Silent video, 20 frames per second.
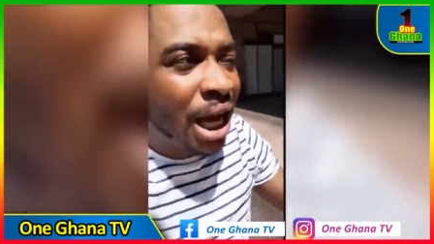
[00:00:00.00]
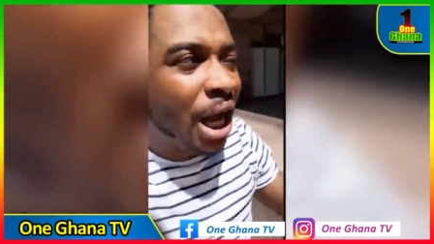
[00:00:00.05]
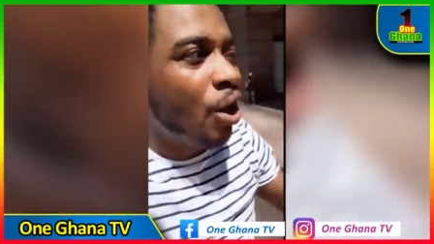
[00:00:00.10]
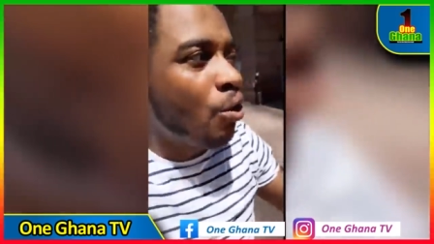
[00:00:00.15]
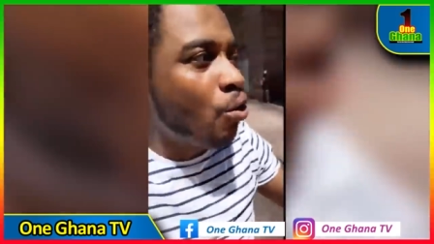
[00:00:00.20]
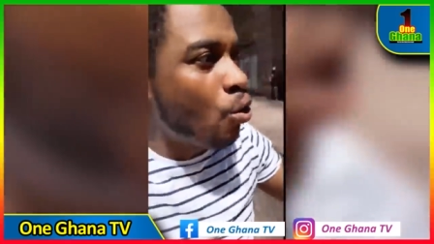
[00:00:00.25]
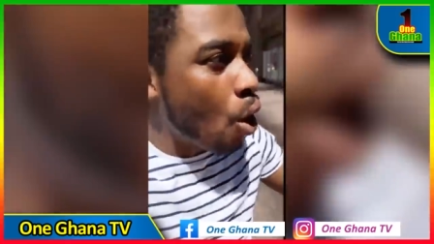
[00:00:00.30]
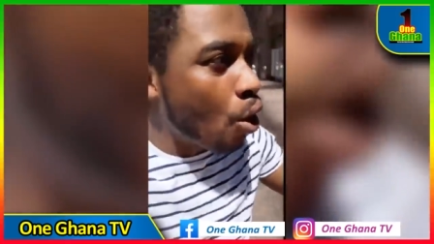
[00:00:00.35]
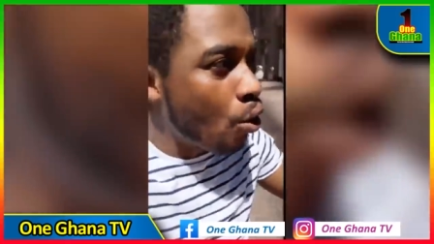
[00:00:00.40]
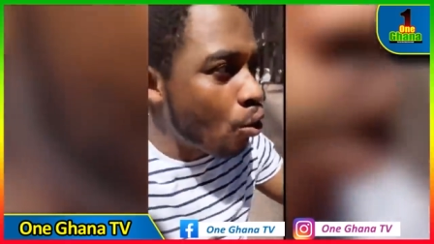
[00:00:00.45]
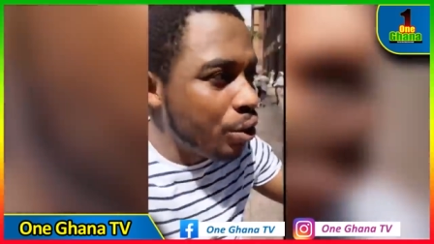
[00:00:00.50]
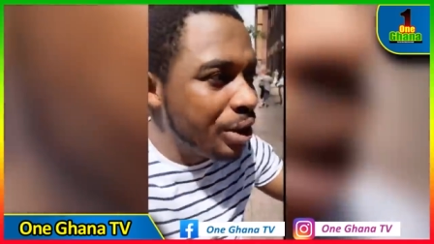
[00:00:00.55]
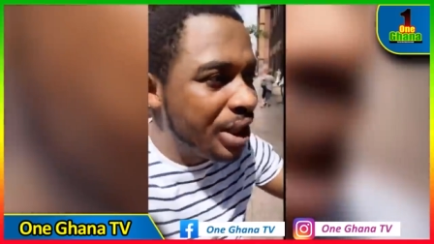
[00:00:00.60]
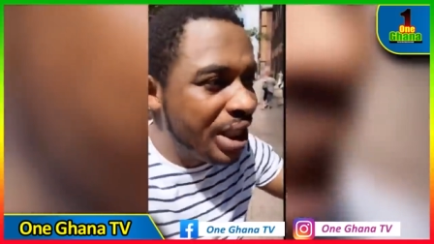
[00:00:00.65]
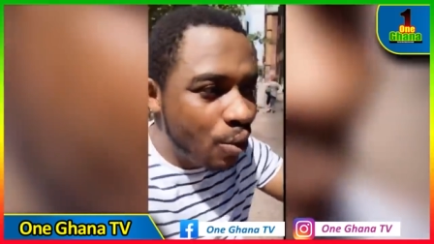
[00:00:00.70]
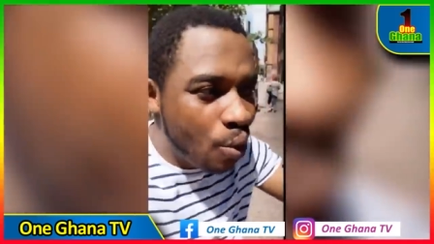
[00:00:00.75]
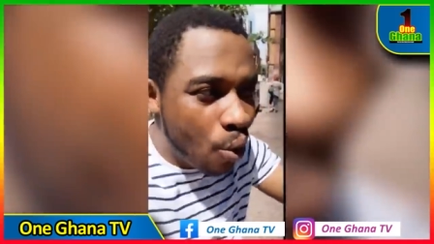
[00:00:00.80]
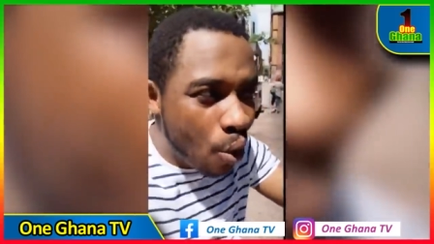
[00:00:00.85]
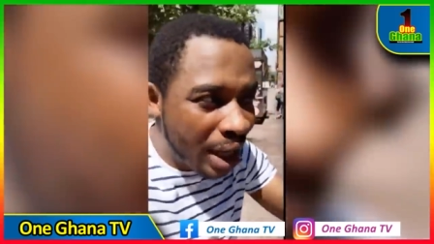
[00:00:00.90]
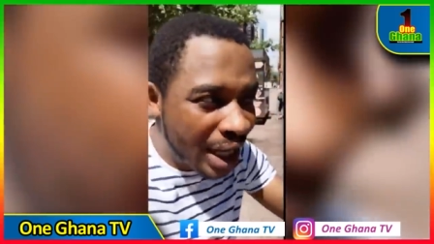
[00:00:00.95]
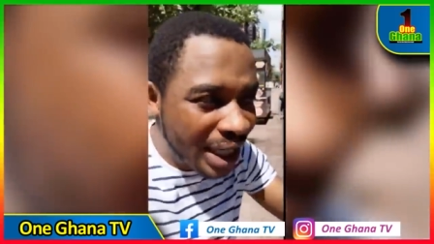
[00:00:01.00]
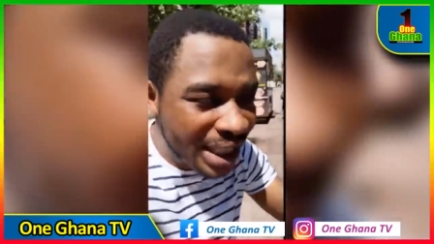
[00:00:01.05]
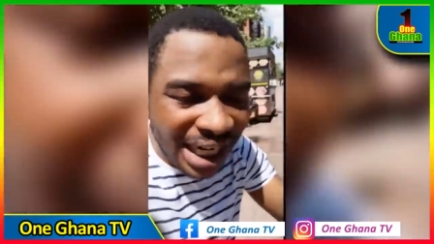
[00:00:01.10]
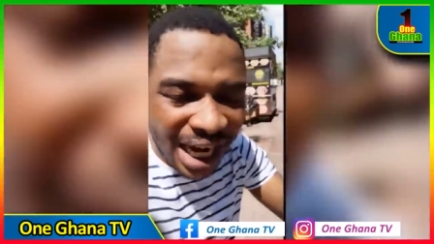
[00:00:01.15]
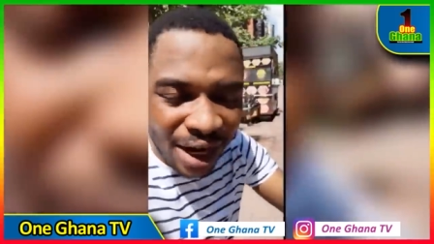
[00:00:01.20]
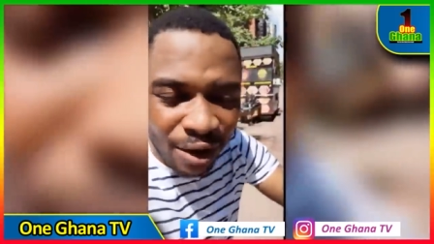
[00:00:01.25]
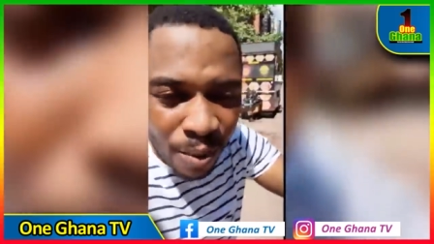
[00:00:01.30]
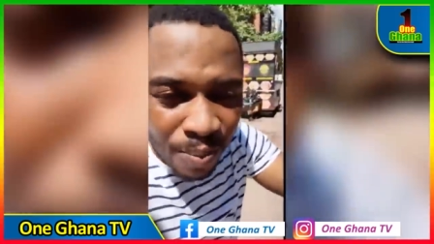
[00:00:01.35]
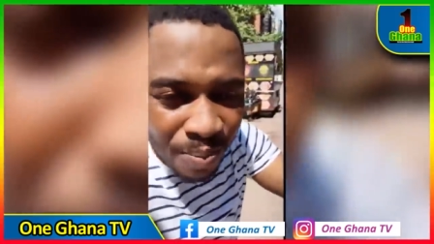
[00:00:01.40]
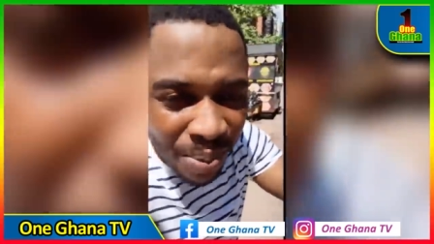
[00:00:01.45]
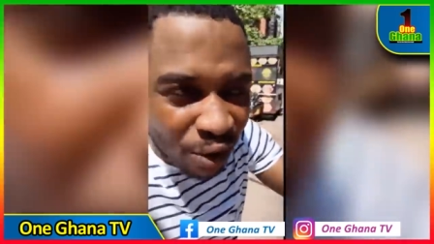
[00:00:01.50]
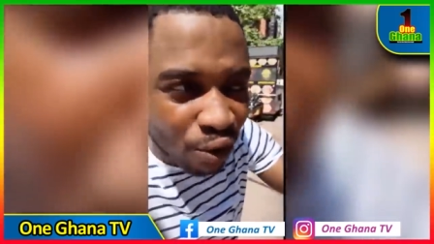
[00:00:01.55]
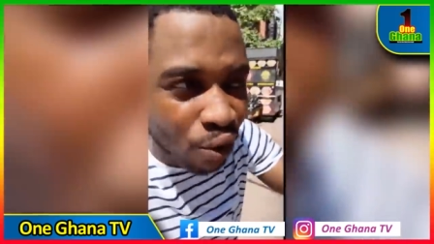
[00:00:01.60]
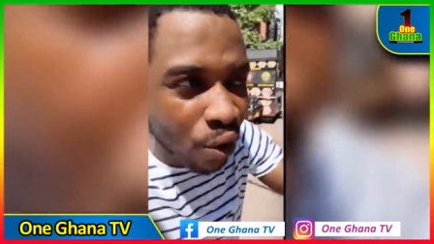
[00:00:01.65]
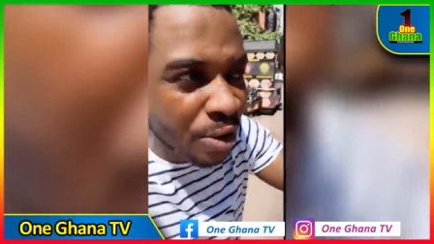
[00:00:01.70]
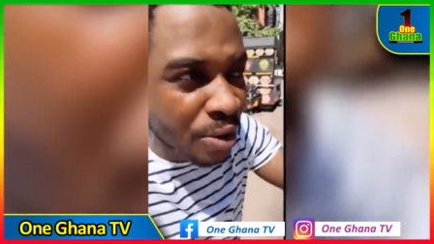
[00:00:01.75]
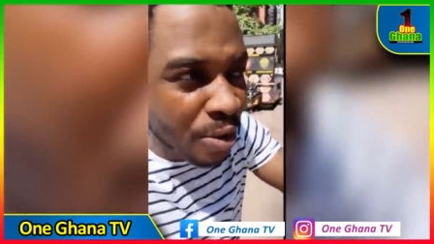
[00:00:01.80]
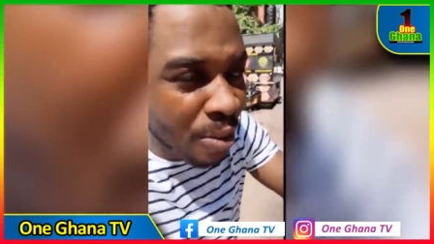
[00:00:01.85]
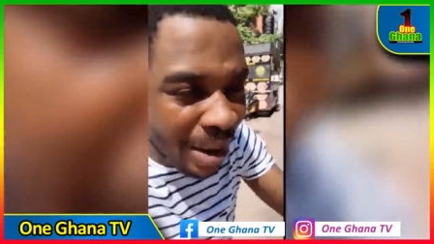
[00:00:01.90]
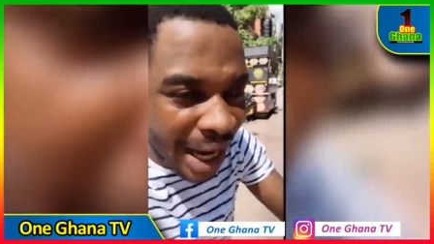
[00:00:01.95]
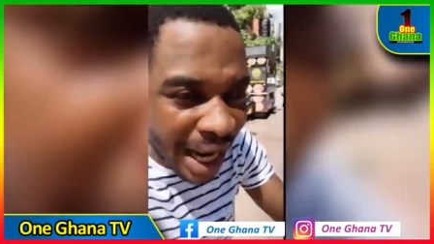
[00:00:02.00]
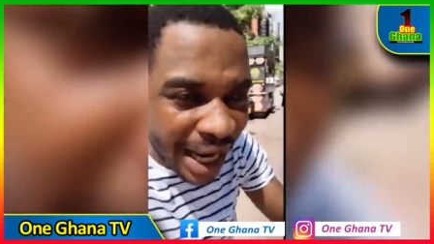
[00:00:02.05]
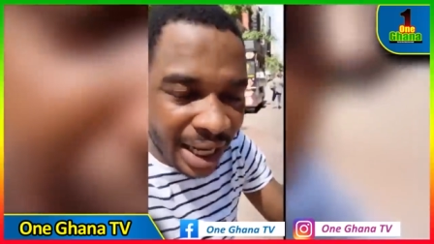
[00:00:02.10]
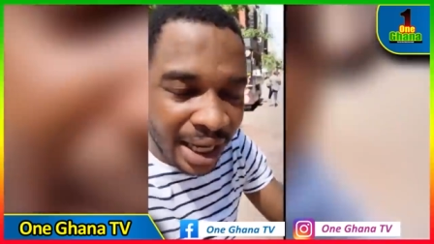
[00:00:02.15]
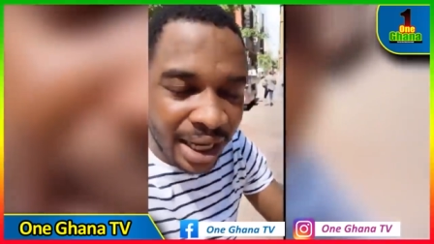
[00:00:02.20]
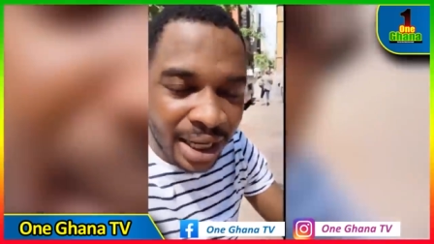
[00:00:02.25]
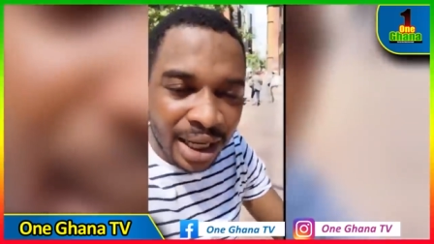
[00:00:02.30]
And no no Jekorashi no pet to enumerate.